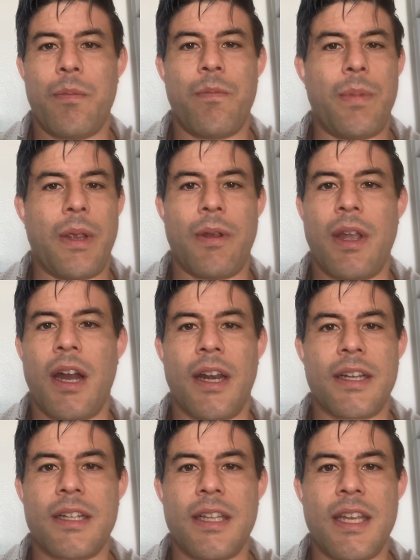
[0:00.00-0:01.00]

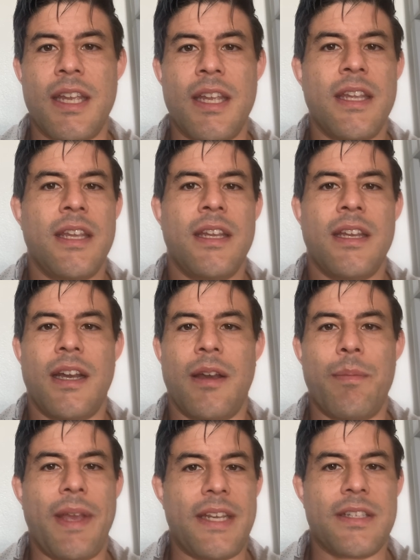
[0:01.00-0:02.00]
periodically,
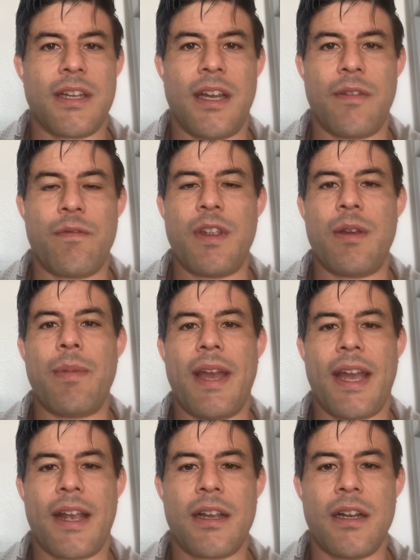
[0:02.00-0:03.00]
based on
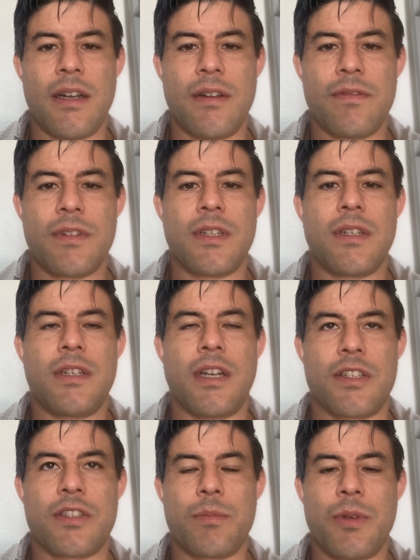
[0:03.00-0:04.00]
feedback of
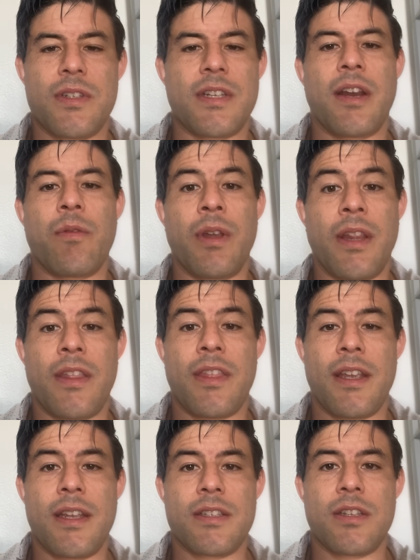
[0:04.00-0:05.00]
customers. And I really
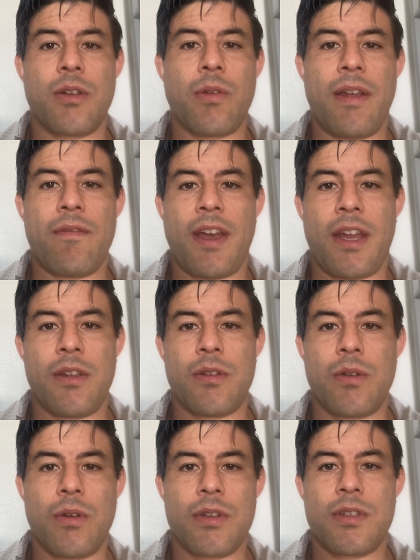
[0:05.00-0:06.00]
think it's a great value
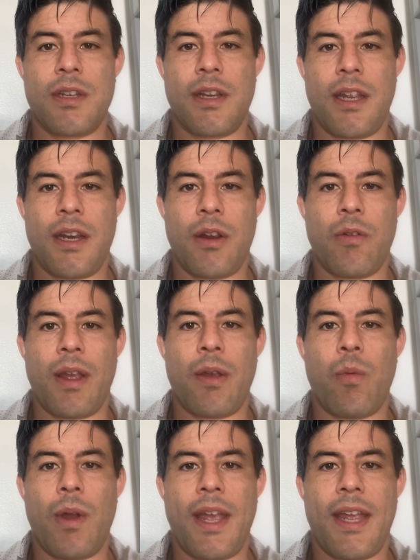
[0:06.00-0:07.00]
course and a
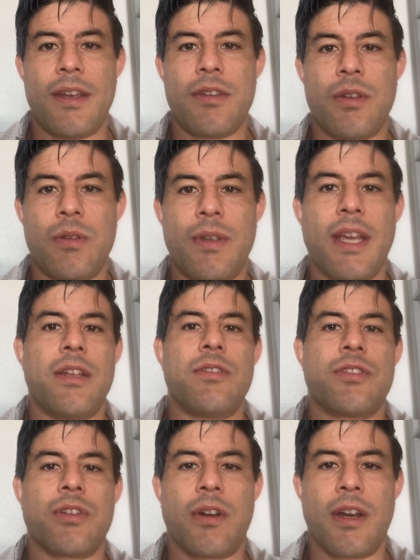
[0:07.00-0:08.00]
great way to get
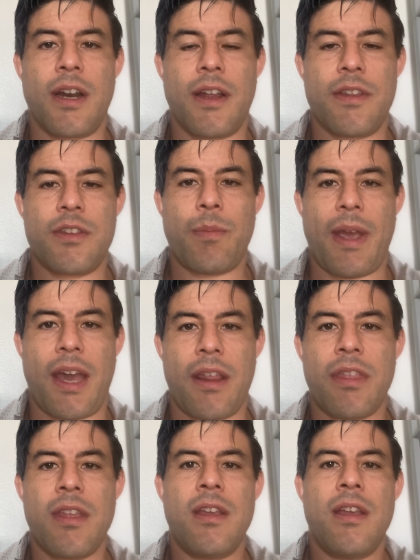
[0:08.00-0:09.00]
you started on this
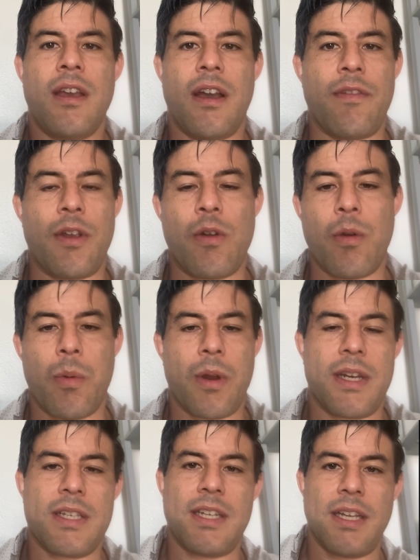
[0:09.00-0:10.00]
path of
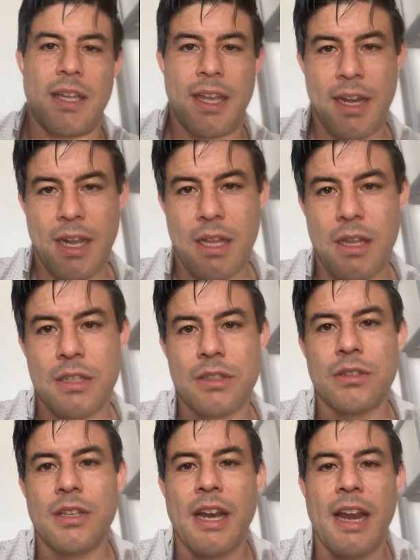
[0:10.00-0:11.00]
incorporating CLA and
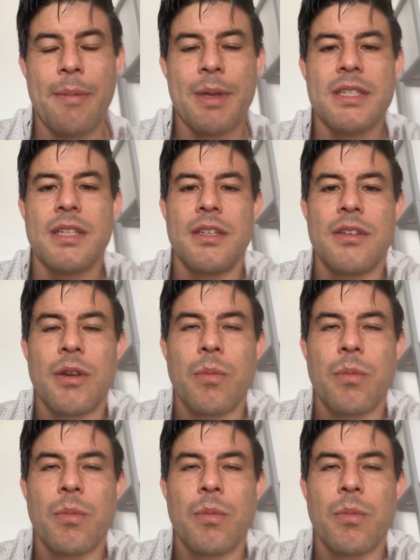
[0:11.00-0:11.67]
ecological dynamics into